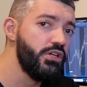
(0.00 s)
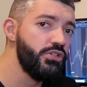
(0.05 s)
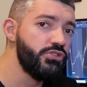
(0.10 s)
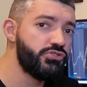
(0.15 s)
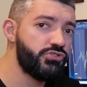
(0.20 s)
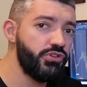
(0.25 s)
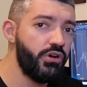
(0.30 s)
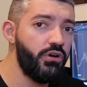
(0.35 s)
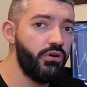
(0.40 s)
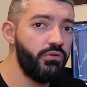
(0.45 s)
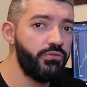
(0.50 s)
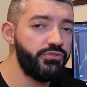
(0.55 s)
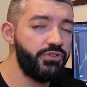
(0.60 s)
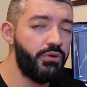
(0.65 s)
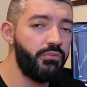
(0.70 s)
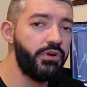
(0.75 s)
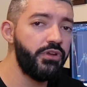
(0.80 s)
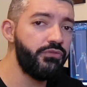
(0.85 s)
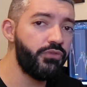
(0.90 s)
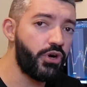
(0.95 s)
So the
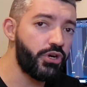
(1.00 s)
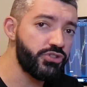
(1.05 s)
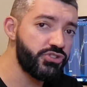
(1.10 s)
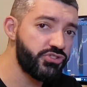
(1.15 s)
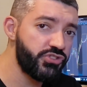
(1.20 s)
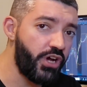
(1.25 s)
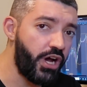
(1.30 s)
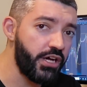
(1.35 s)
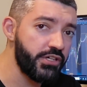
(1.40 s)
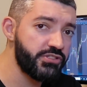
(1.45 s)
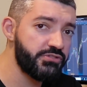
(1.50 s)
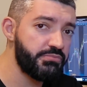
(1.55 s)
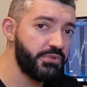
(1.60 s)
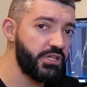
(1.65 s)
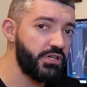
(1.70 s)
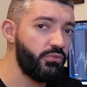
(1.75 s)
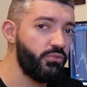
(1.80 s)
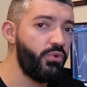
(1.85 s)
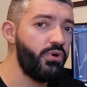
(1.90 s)
reverse stock split.